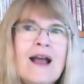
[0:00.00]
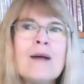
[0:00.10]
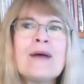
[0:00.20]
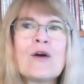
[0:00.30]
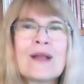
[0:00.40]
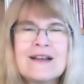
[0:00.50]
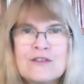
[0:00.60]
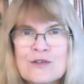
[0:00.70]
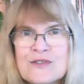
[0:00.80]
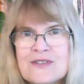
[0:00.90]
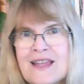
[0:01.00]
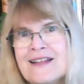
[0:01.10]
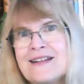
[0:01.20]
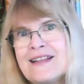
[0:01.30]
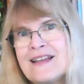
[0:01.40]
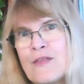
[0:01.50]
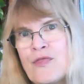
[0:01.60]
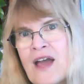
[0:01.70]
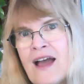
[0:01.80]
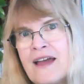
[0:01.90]
about understanding
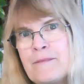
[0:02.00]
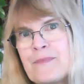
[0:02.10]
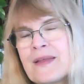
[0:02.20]
that